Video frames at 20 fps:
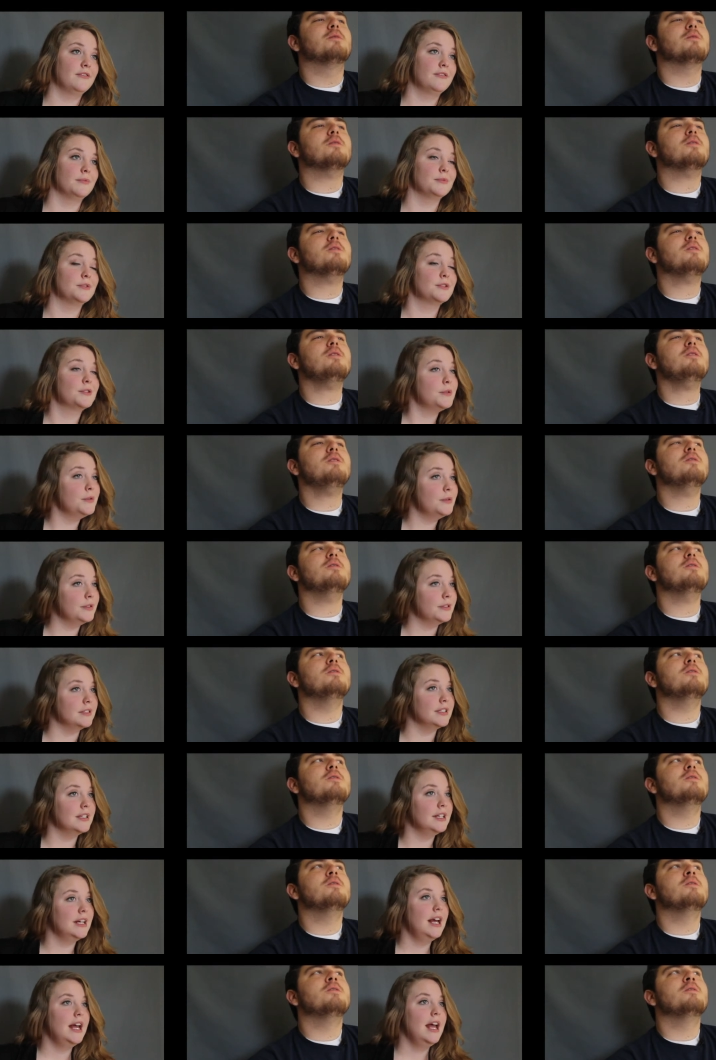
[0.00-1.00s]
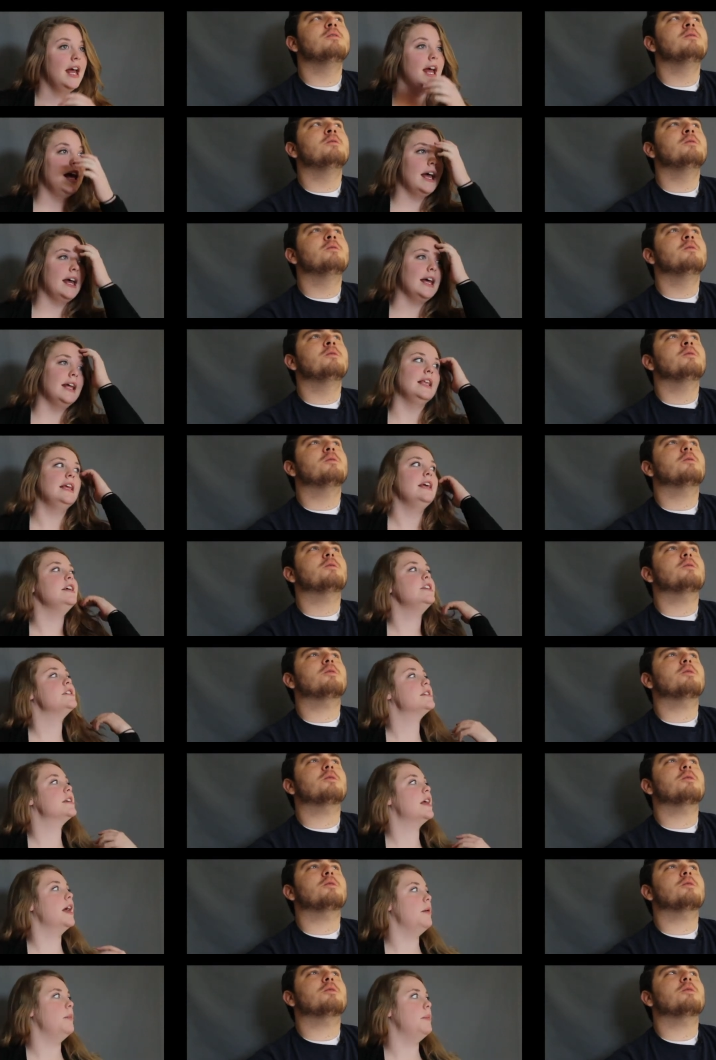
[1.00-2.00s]
Speaker 1: from school, and he
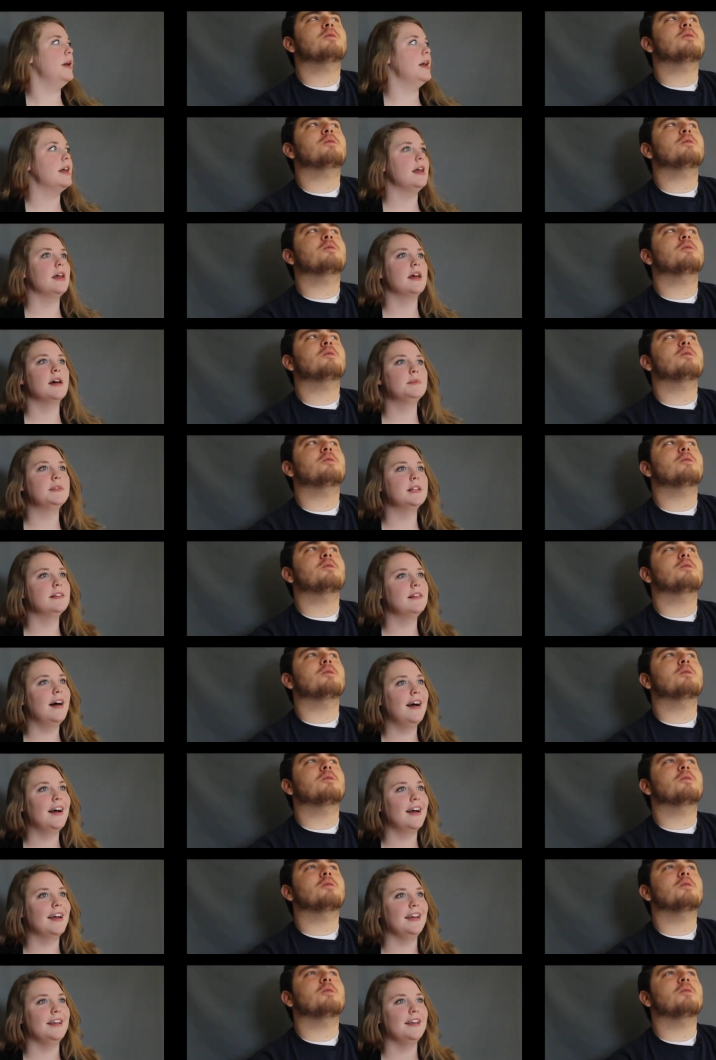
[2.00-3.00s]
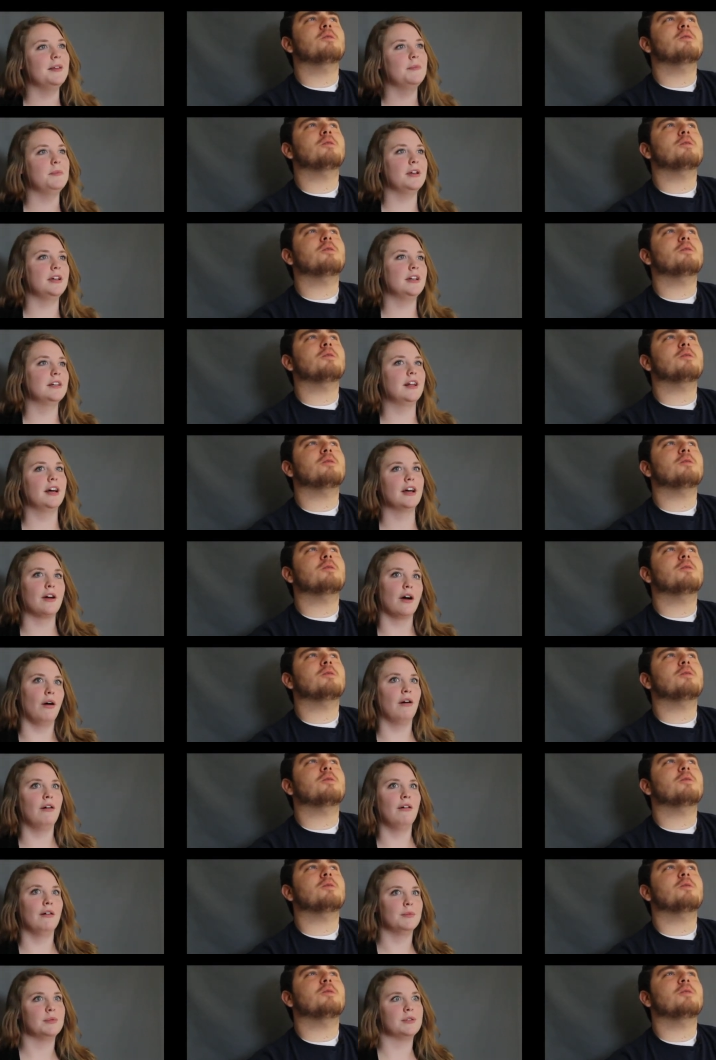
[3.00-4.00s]
just kept picking up the line and being like,
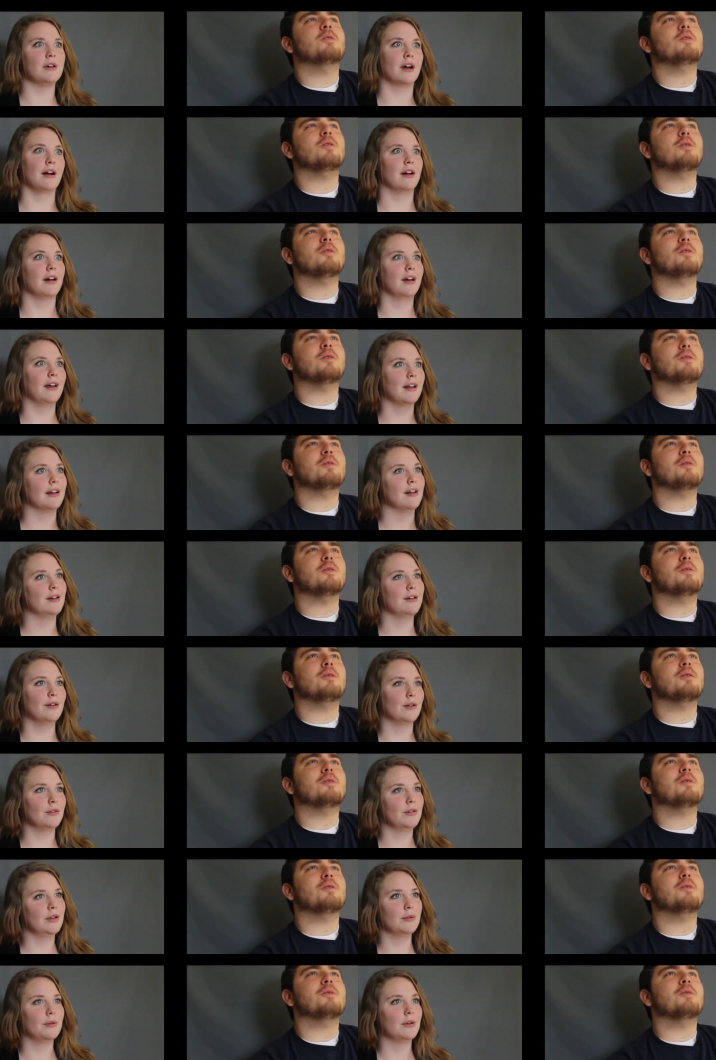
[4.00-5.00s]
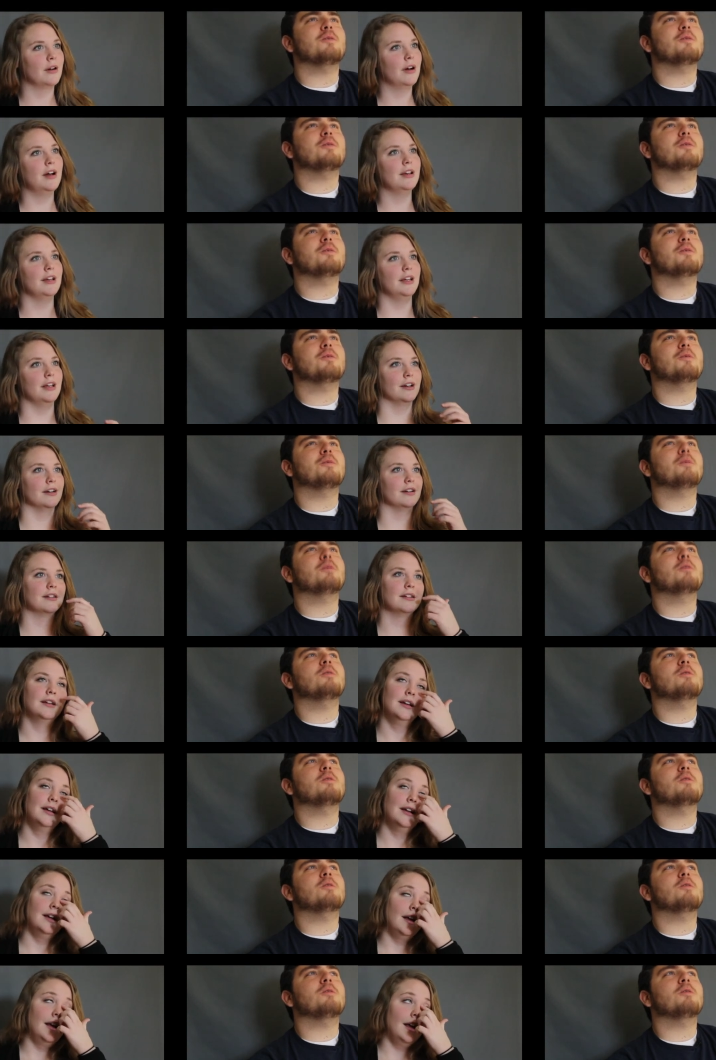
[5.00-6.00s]
"Oh, I'm sorry, I didn't know you were on here."
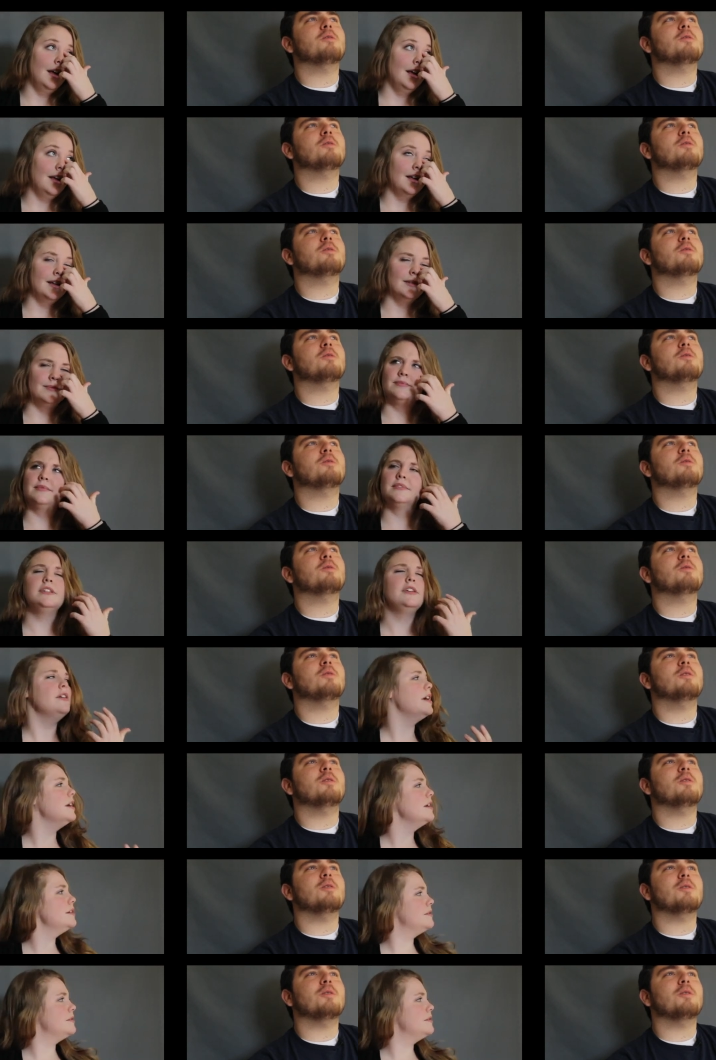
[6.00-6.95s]
Do you